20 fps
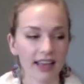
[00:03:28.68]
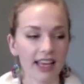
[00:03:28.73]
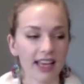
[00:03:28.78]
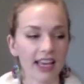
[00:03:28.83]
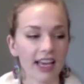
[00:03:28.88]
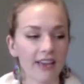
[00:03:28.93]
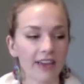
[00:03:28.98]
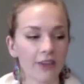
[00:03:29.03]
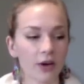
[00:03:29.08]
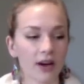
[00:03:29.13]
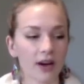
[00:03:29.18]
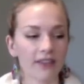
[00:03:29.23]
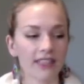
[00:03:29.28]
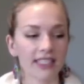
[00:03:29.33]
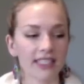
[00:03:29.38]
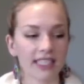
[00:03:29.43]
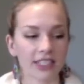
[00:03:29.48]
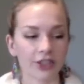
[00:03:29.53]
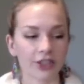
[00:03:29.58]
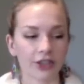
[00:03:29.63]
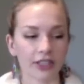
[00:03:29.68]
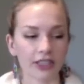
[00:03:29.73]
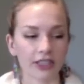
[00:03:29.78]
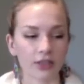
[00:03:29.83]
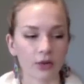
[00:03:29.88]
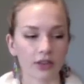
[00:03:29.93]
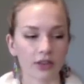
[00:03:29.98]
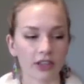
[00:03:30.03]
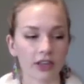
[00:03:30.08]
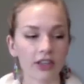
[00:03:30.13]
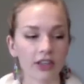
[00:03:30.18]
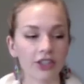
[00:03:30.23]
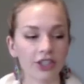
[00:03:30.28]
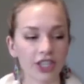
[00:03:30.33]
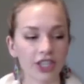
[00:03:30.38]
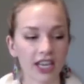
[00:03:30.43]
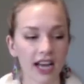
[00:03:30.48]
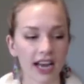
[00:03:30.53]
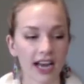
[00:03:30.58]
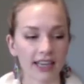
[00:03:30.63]
If you have a seizure disorder,
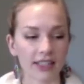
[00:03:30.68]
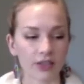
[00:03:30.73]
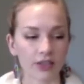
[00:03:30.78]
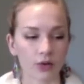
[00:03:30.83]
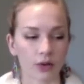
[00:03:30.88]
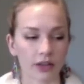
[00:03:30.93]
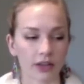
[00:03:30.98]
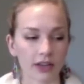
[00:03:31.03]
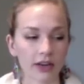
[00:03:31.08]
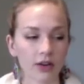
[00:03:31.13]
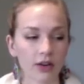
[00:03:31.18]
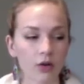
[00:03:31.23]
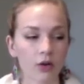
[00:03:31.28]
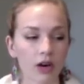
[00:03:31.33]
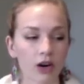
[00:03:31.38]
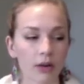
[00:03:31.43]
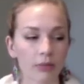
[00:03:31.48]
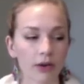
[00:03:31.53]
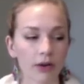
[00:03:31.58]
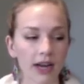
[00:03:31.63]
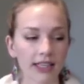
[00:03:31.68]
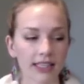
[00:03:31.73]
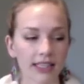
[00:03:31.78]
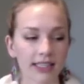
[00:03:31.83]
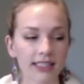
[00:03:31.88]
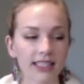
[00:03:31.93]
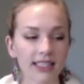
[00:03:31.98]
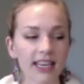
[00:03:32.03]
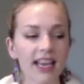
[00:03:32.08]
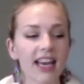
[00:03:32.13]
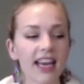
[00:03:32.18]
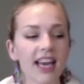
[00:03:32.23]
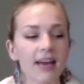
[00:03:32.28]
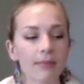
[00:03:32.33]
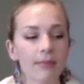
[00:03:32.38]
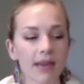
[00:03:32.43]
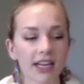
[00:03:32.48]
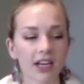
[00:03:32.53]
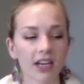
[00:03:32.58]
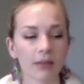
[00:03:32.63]
GI disorder, or are pregnant, it
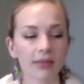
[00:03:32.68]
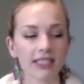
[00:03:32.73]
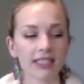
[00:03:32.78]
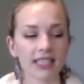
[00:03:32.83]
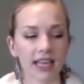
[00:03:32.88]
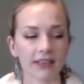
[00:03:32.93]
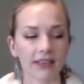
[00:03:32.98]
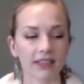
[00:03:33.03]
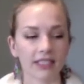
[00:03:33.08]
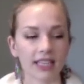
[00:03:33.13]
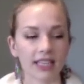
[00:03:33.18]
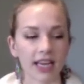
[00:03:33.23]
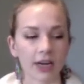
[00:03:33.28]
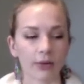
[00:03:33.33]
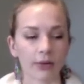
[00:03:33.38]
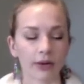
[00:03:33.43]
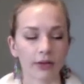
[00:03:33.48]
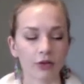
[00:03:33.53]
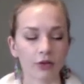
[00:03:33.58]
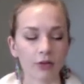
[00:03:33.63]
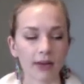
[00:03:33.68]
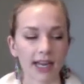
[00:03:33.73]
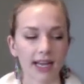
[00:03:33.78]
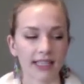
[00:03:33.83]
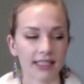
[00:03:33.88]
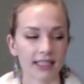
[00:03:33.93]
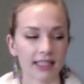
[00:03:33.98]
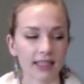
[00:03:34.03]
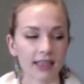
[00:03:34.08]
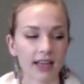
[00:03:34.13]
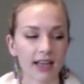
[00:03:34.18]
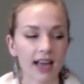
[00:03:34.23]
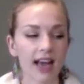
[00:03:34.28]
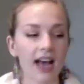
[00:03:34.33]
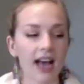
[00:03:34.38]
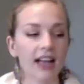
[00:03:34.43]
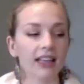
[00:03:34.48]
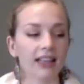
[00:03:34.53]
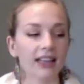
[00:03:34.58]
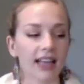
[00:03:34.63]
may not be safe to take erythromycin.
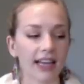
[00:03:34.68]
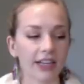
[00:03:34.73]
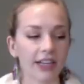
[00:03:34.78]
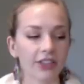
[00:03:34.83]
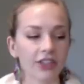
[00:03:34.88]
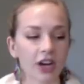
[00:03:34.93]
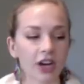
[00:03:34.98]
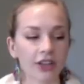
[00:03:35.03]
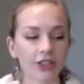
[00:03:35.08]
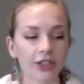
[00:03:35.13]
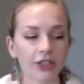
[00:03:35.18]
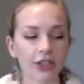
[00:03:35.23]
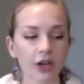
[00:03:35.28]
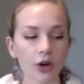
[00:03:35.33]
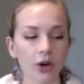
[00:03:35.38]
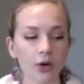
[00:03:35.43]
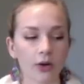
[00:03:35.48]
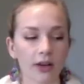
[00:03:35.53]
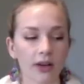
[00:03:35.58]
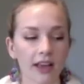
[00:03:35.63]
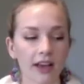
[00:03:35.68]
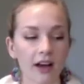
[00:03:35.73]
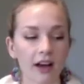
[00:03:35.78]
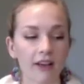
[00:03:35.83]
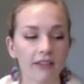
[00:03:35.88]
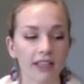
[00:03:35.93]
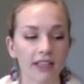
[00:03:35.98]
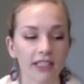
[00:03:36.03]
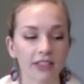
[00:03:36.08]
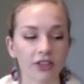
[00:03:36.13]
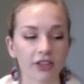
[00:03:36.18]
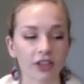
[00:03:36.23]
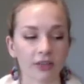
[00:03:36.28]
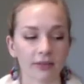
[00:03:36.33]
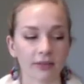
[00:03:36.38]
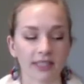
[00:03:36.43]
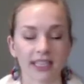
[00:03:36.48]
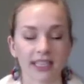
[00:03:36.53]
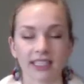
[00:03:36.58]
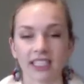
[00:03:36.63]
Let your doctor know of these
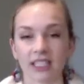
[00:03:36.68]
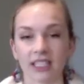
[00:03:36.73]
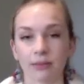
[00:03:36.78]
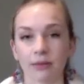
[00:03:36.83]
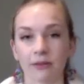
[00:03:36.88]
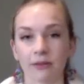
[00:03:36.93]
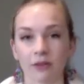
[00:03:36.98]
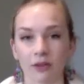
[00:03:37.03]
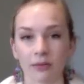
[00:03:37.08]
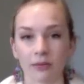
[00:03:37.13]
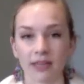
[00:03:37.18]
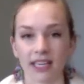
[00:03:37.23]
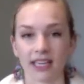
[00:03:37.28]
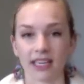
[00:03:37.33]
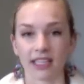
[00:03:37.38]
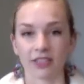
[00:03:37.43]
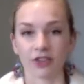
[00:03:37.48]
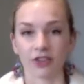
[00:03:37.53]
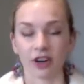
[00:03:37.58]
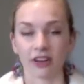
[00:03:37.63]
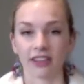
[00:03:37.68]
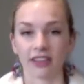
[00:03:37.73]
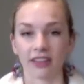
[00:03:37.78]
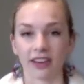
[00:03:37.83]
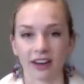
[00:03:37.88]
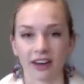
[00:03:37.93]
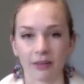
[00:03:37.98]
circumstances before beginning drug therapy.